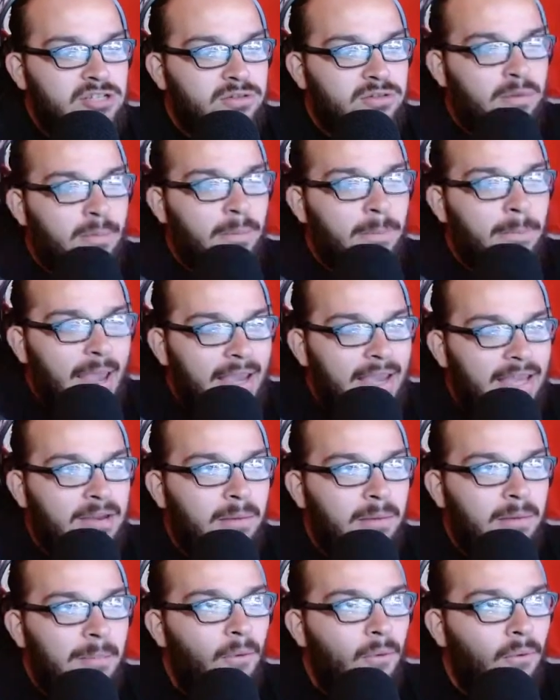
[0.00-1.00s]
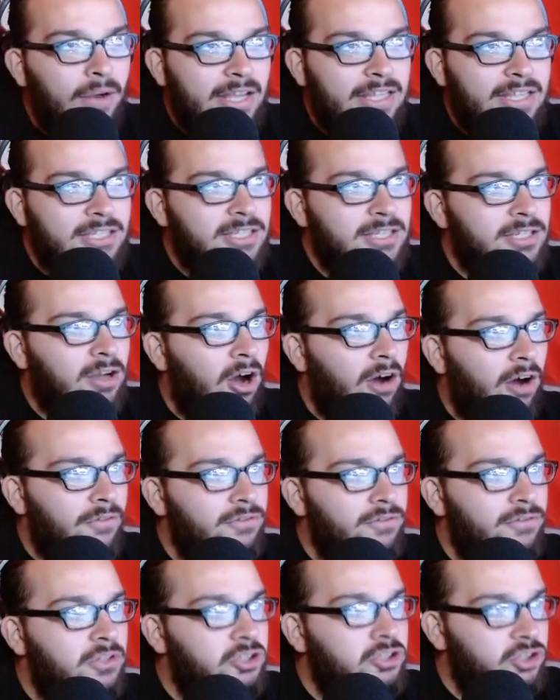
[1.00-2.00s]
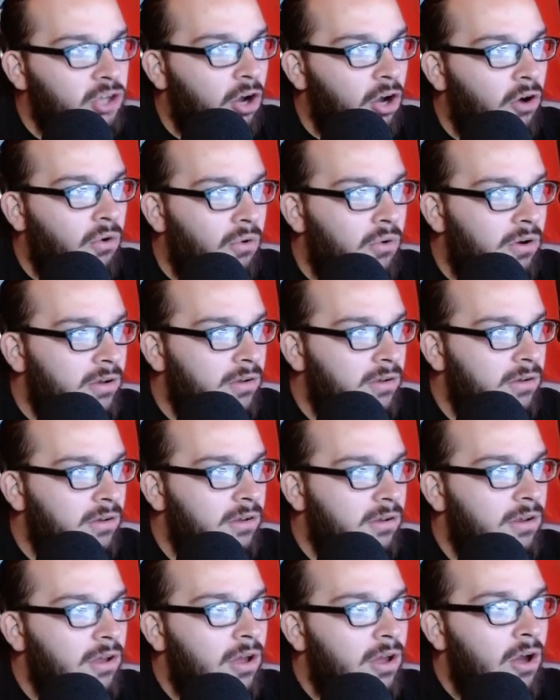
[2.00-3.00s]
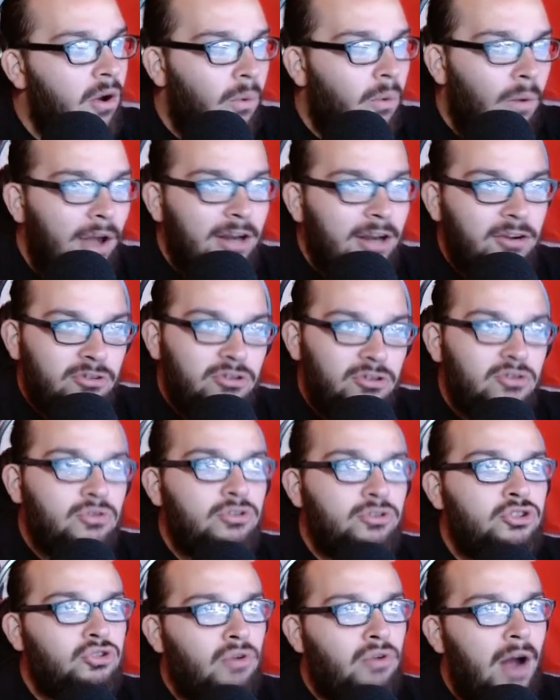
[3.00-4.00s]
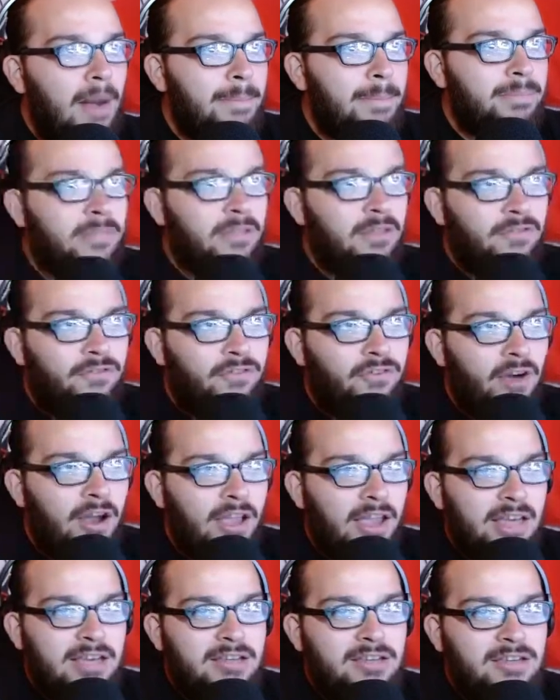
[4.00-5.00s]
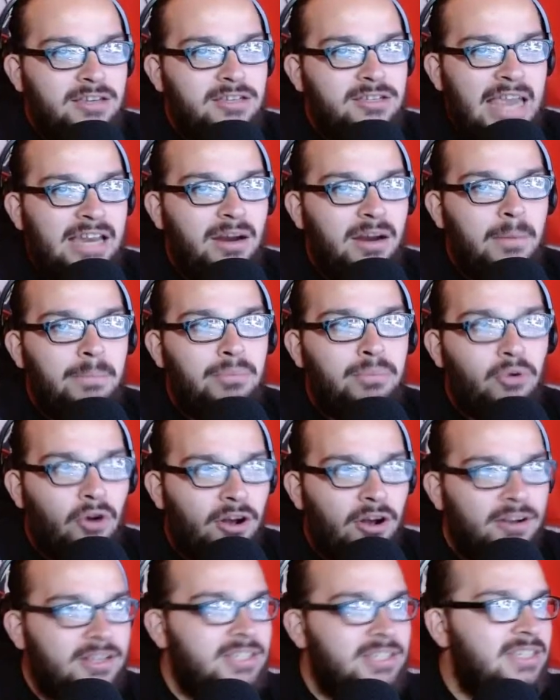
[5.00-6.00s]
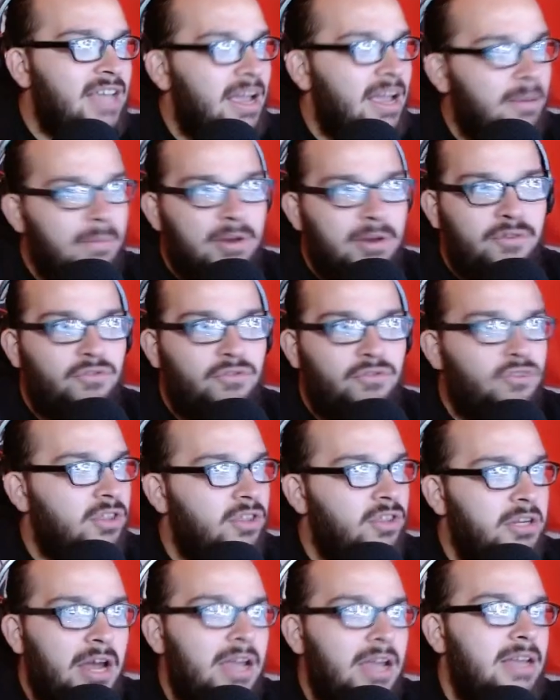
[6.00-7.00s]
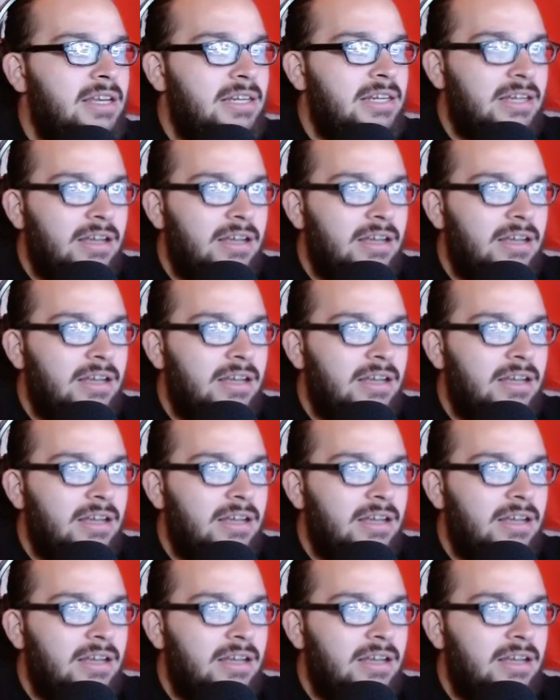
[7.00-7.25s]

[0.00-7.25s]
main points of the show? Why don't you drop the fucking Dana Brooke segment for the night?